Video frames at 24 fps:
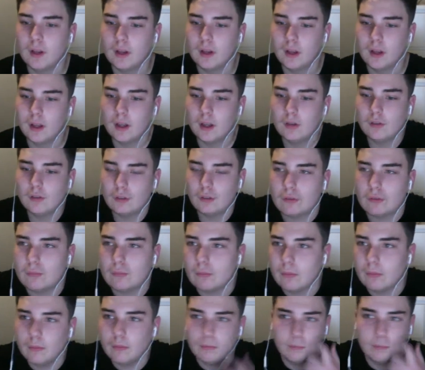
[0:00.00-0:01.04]
just
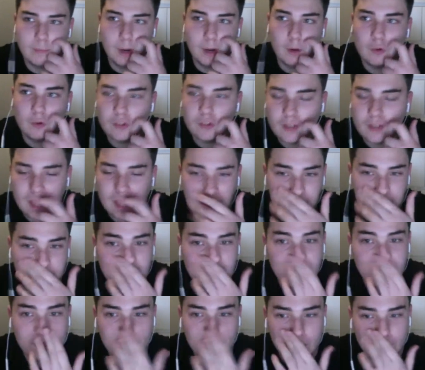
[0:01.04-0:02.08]
bolster that attack and
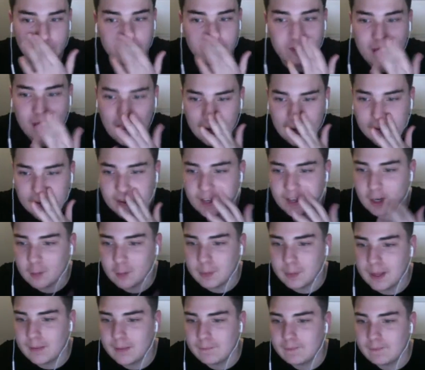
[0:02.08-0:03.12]
just add a little bit of
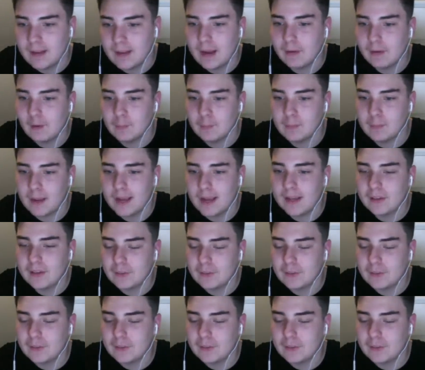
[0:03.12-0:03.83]
flair and pace.